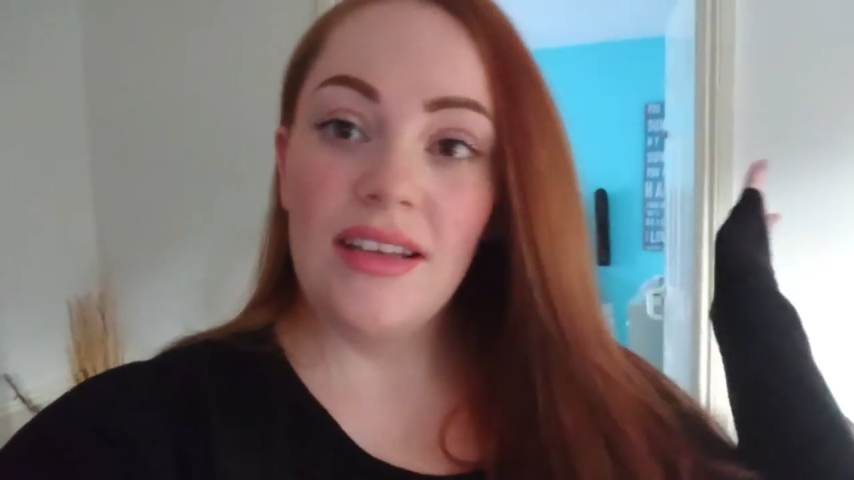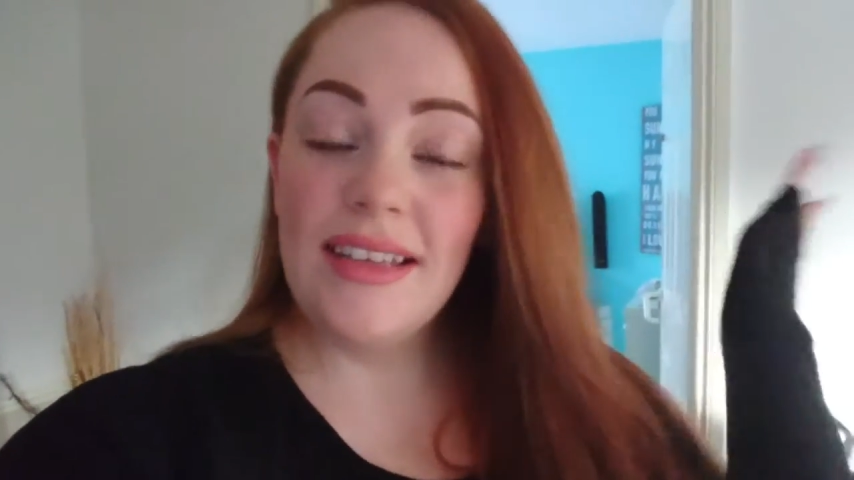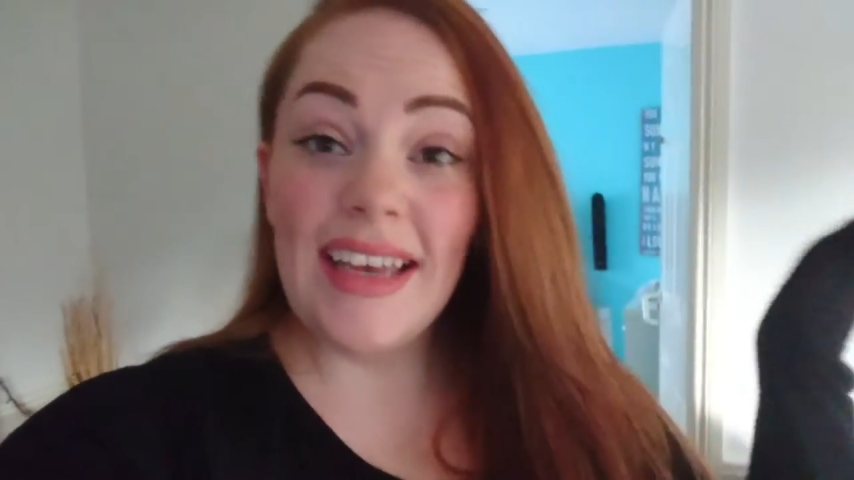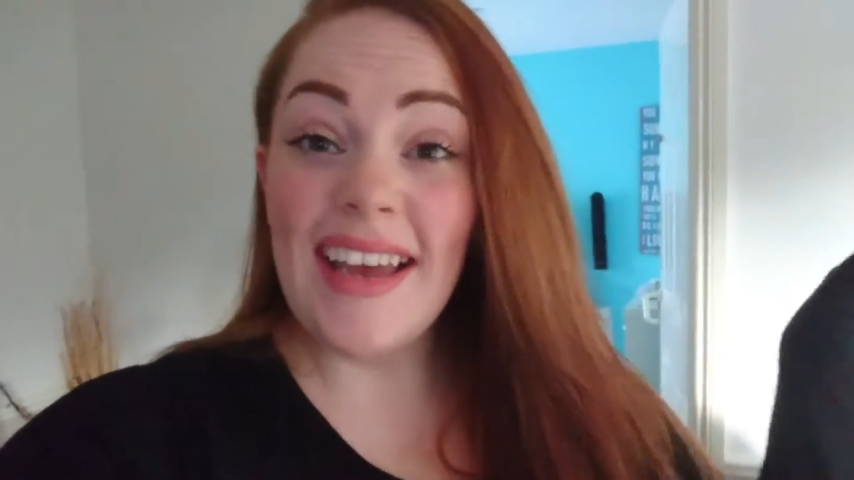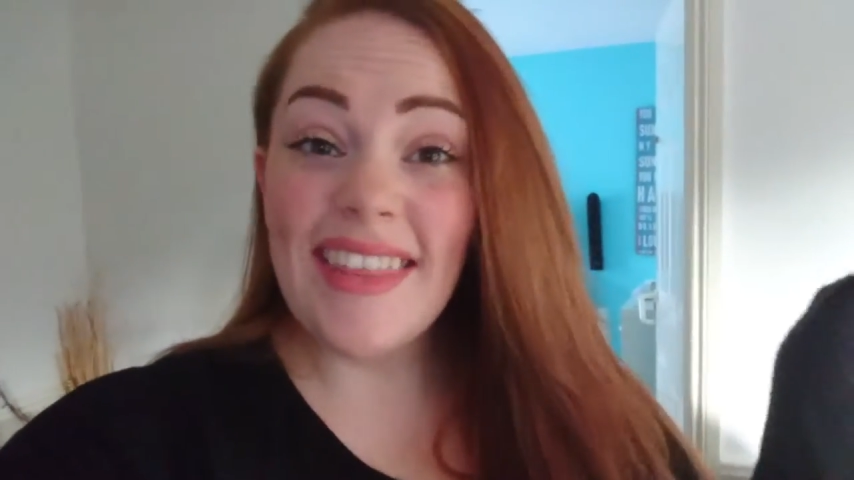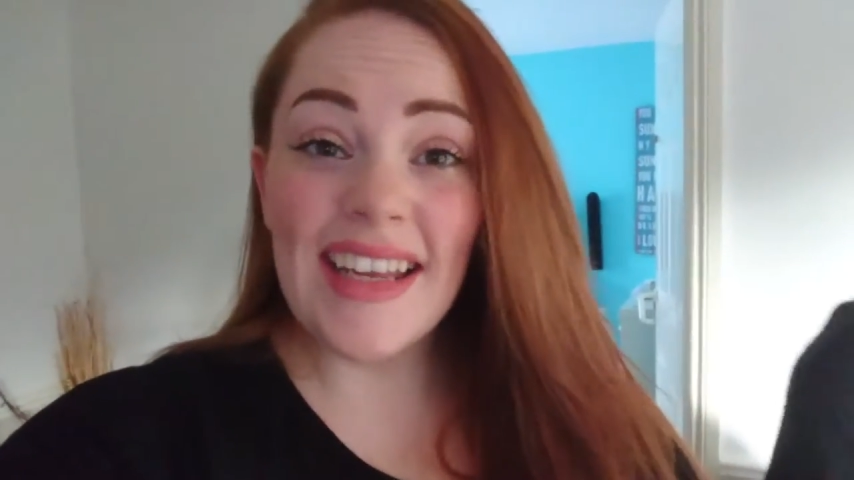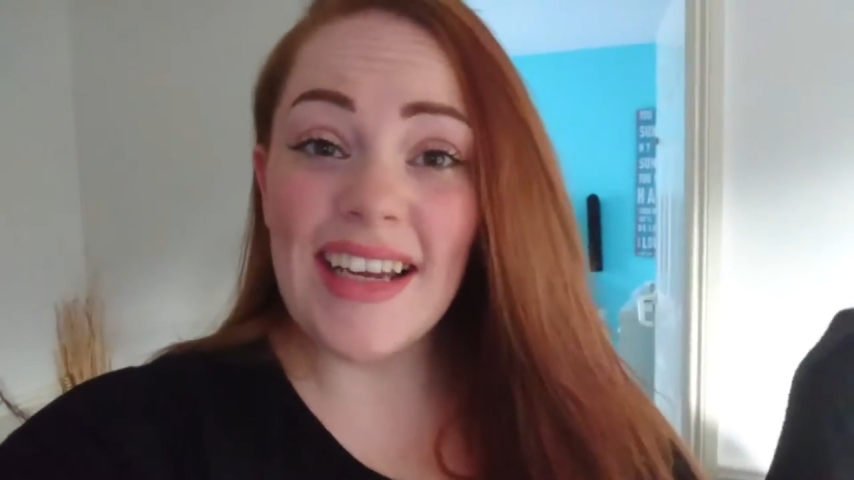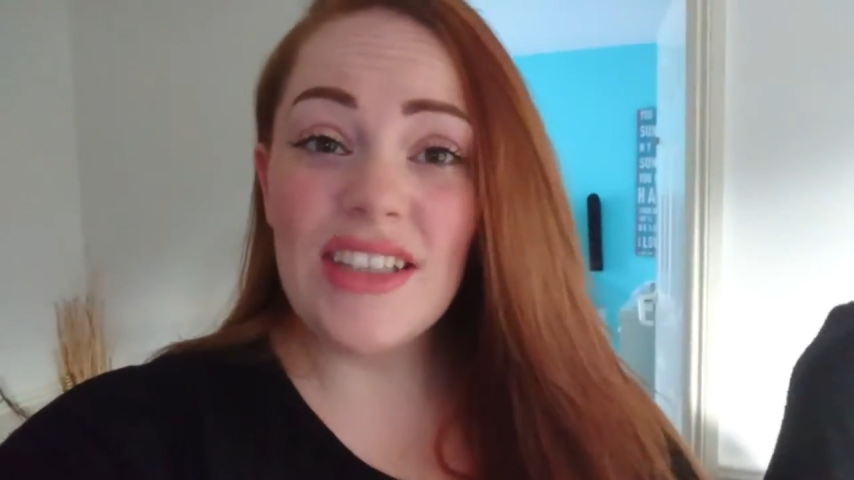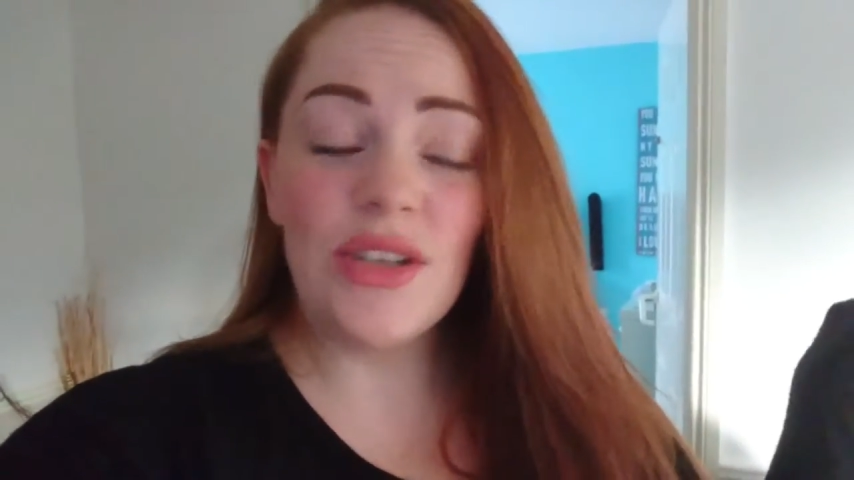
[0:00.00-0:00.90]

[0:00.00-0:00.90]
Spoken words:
yeah, then I